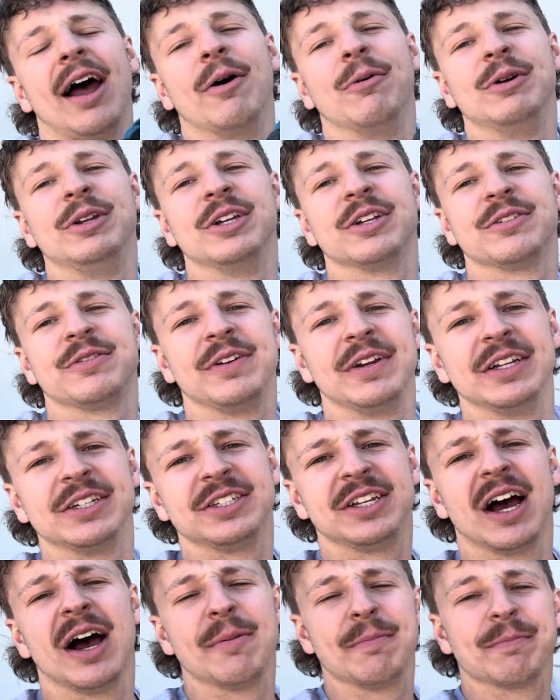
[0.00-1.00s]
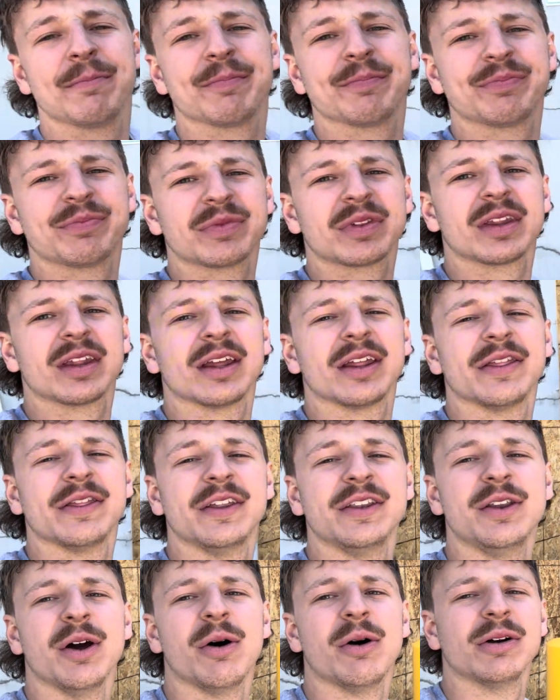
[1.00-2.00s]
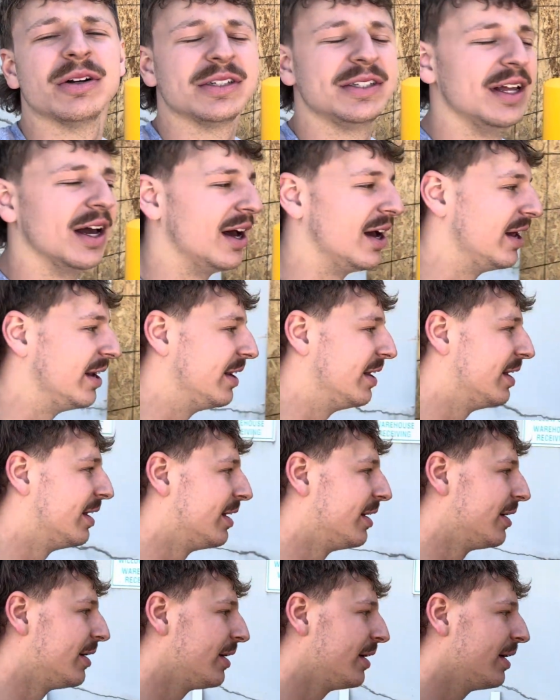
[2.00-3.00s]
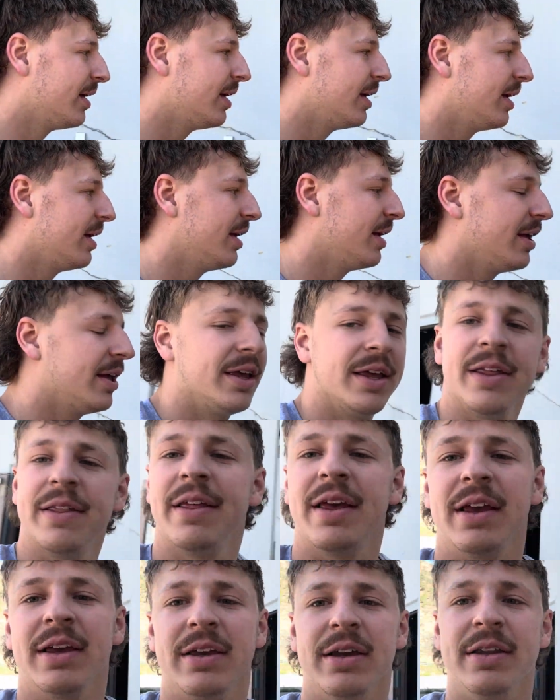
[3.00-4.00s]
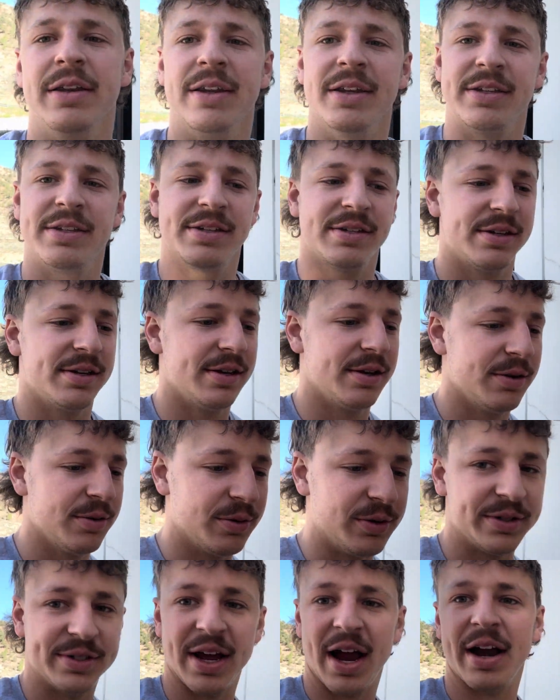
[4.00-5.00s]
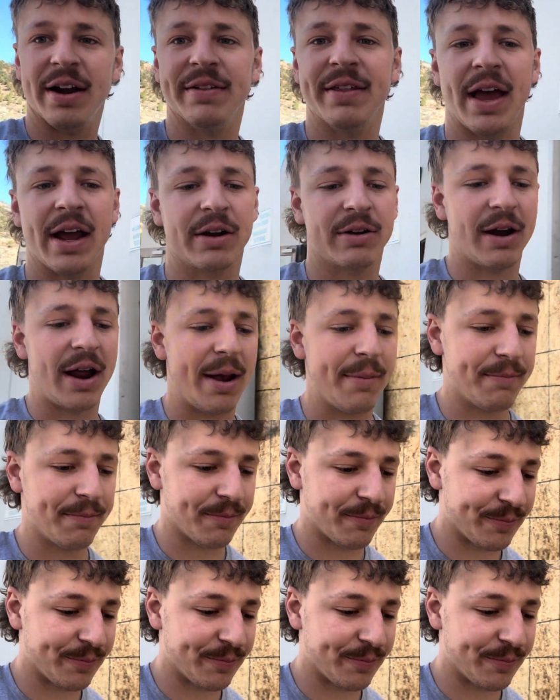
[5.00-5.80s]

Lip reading: right, we just finished up. The door's done. Thank goodness. We're tired of that crap.